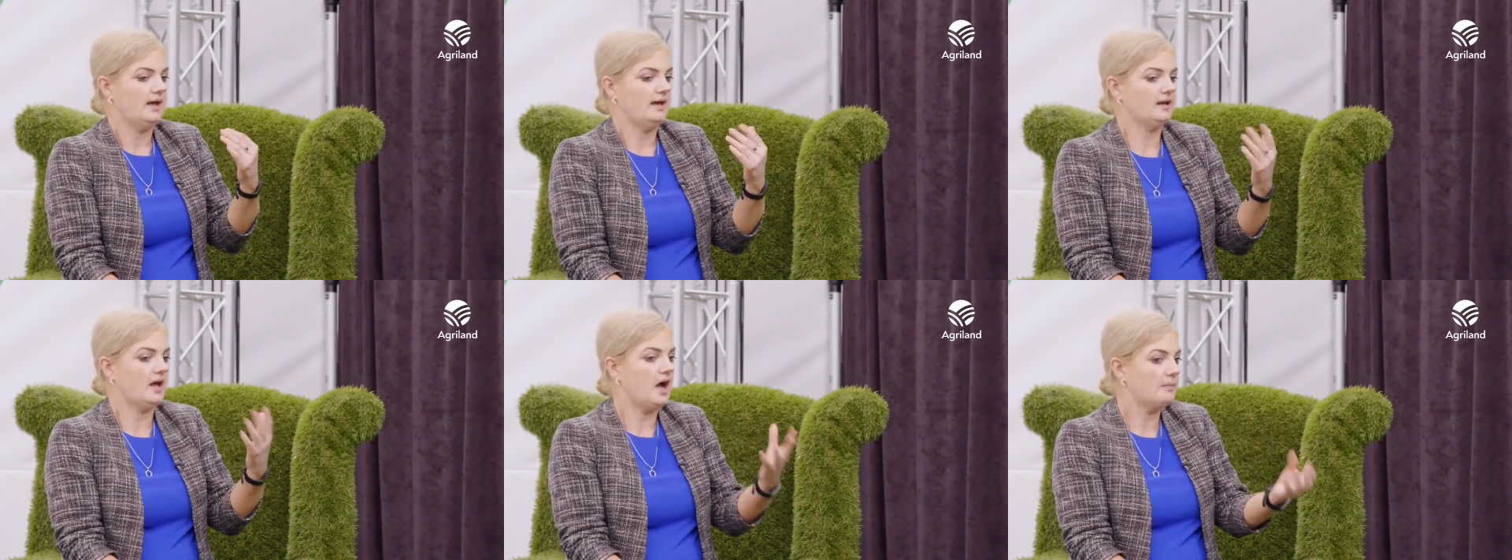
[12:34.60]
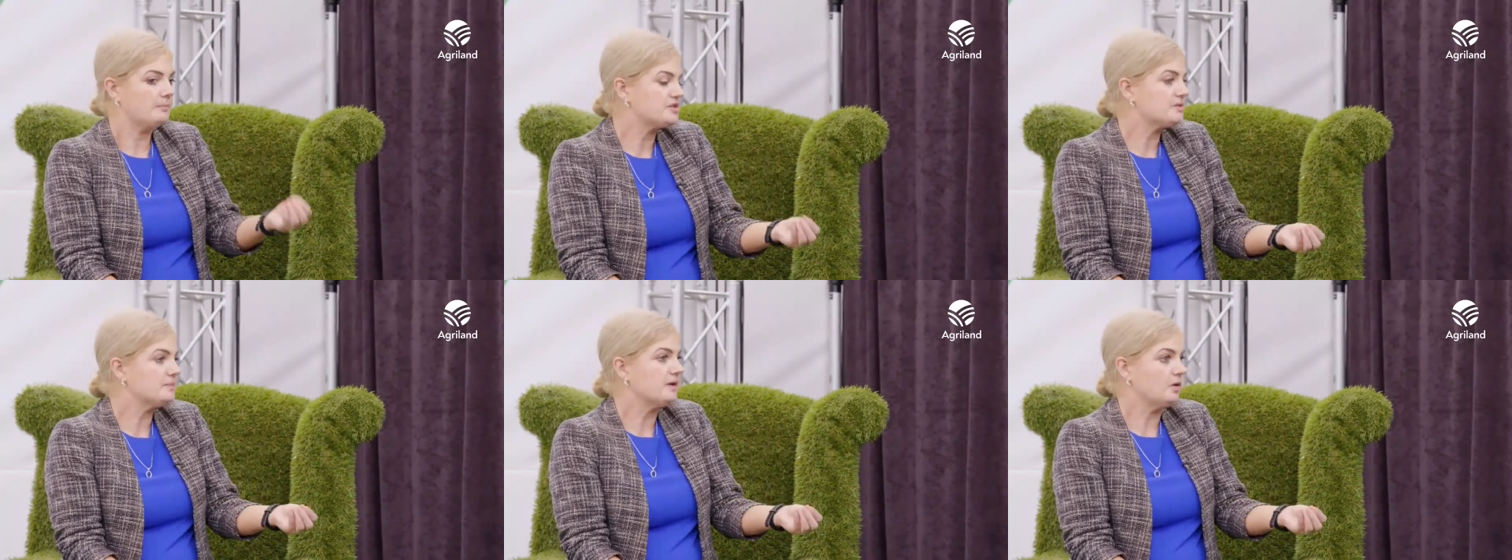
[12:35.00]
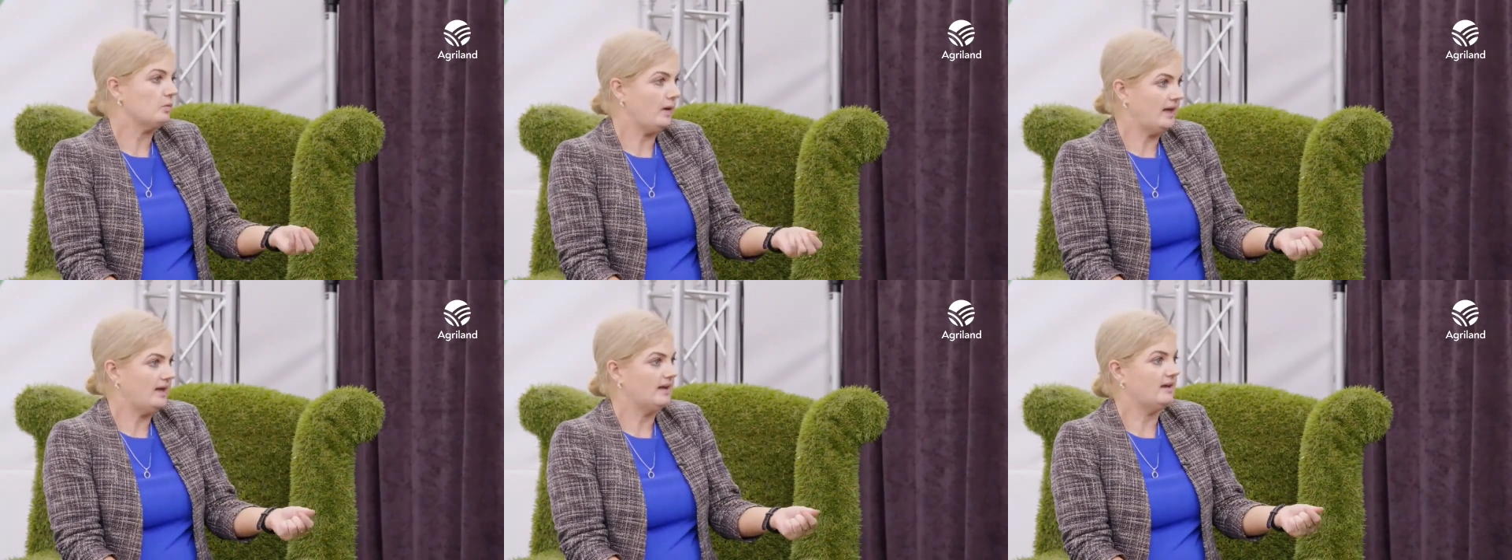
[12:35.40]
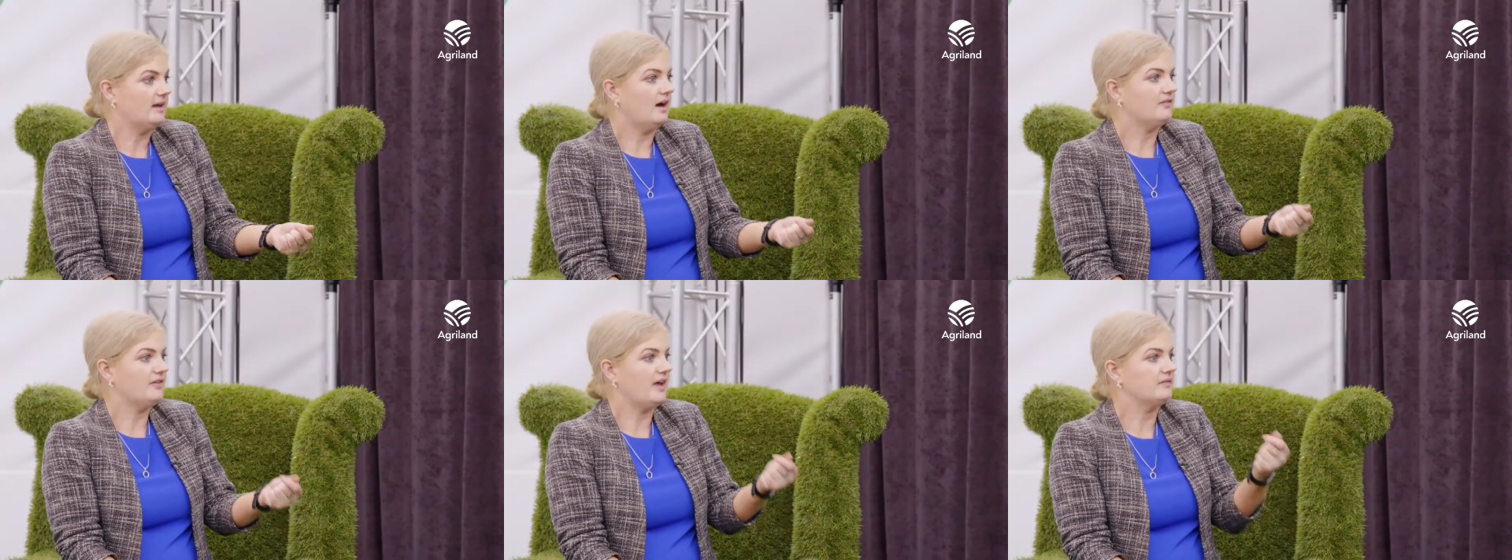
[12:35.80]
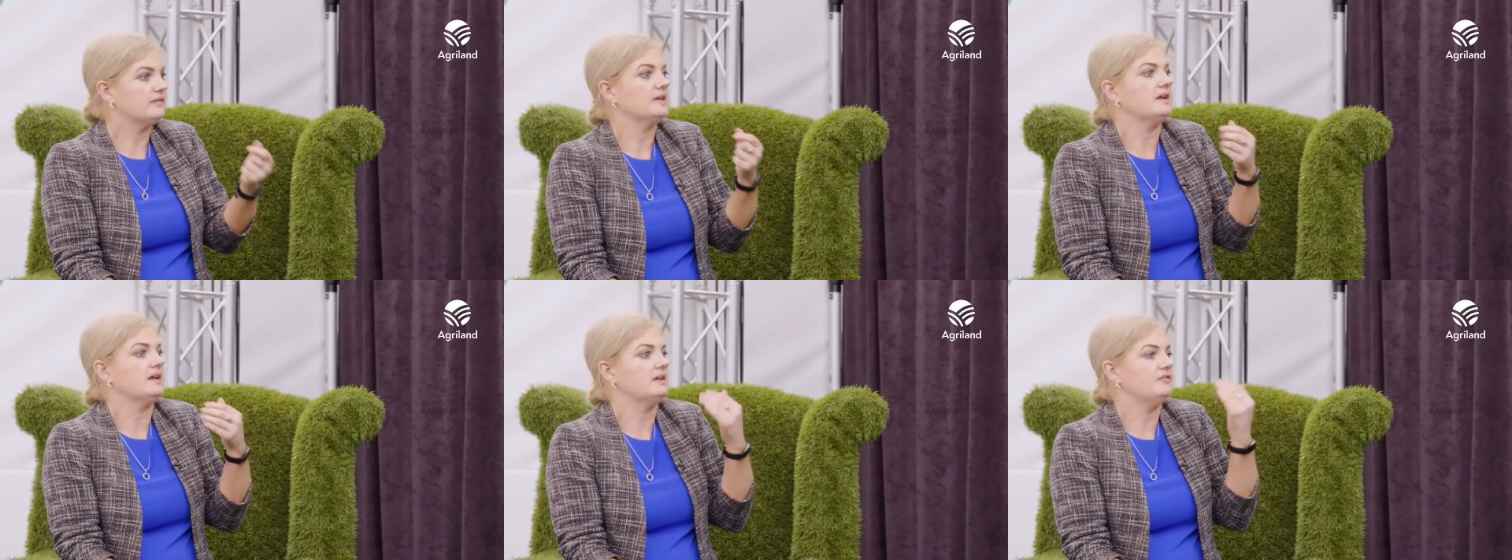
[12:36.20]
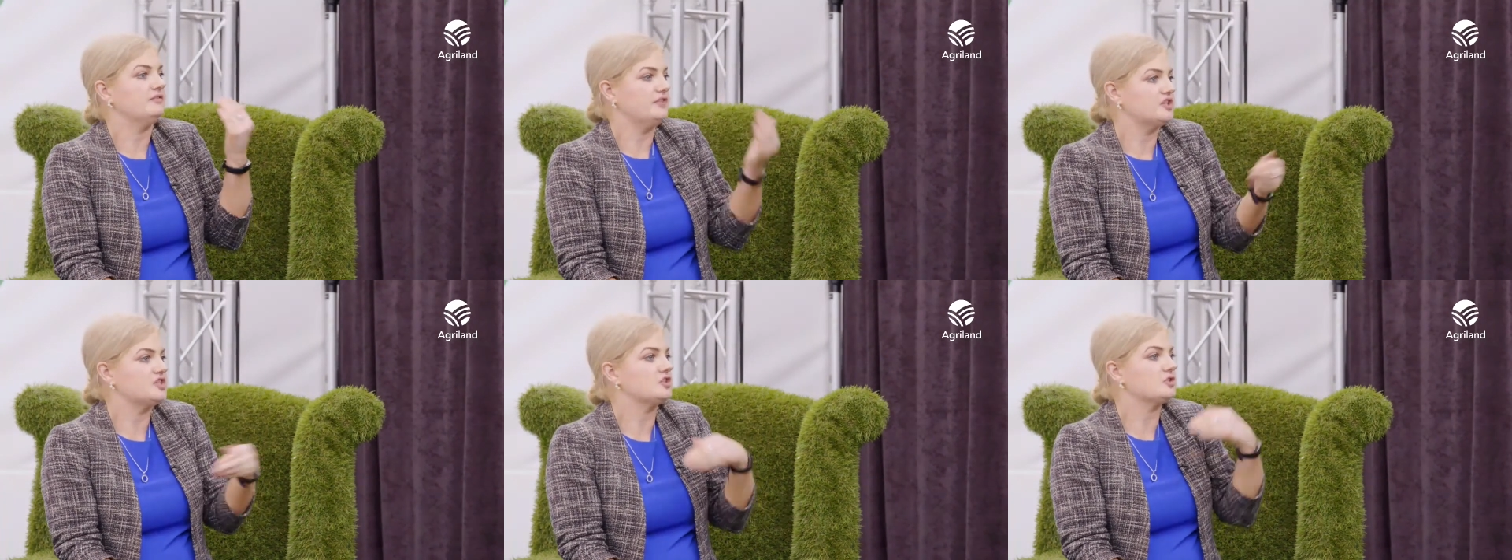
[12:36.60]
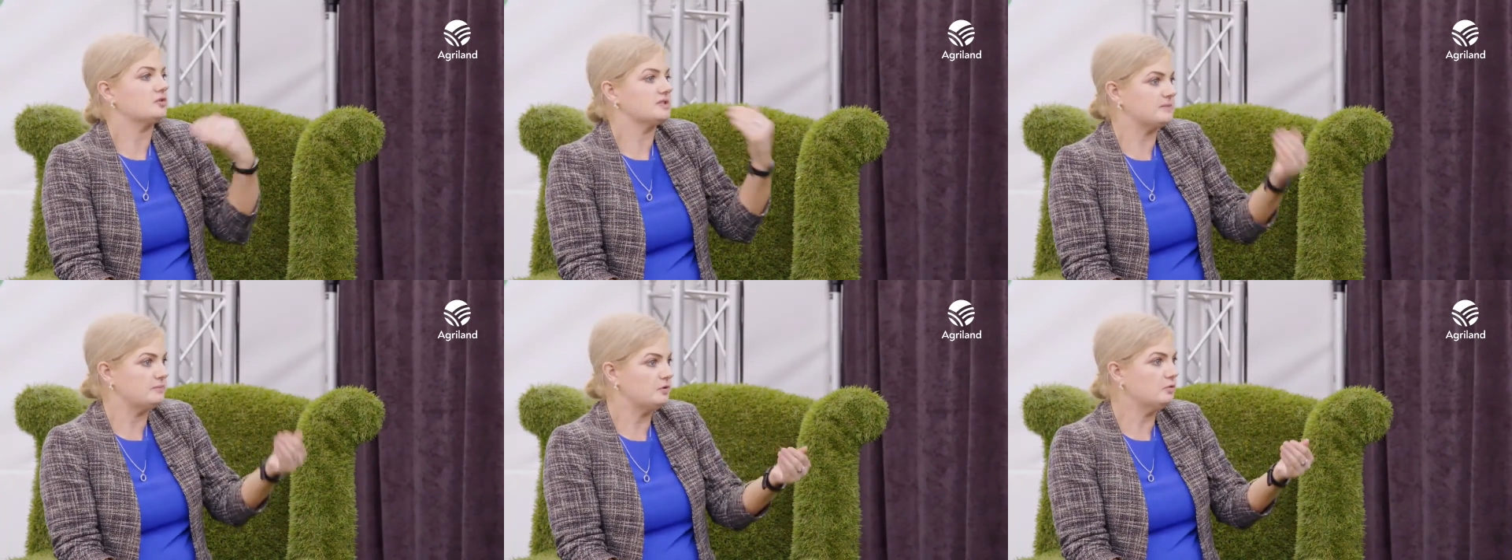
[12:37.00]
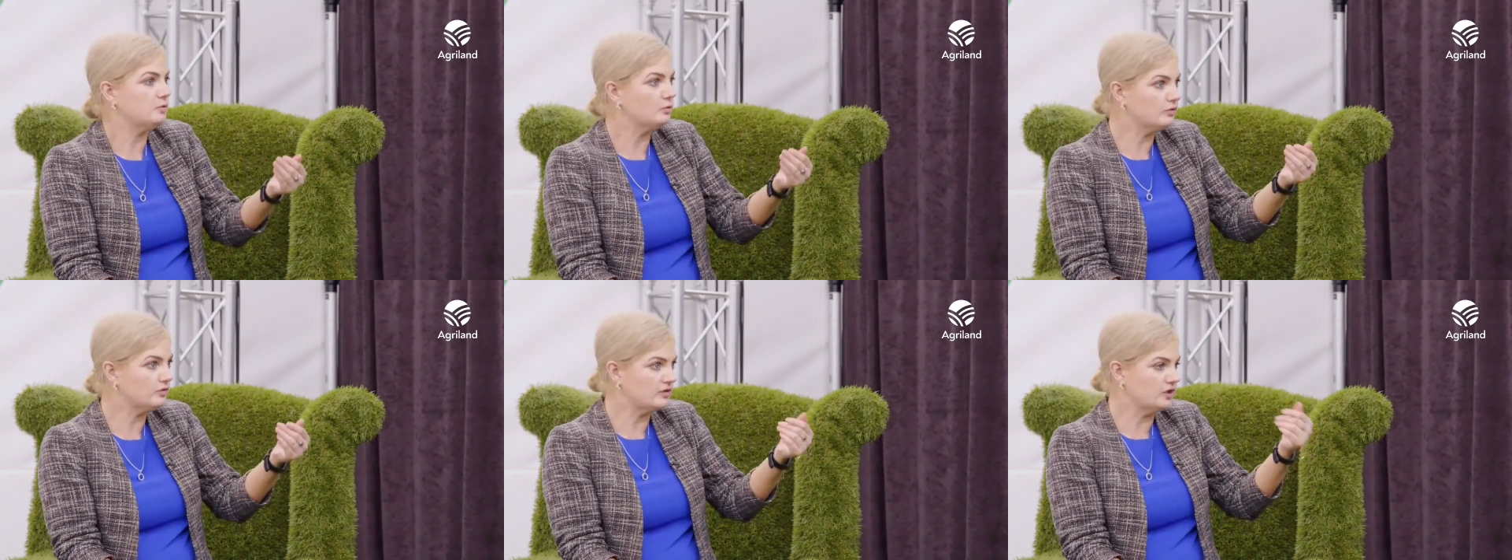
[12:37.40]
an optimal way of having an efficient or smooth,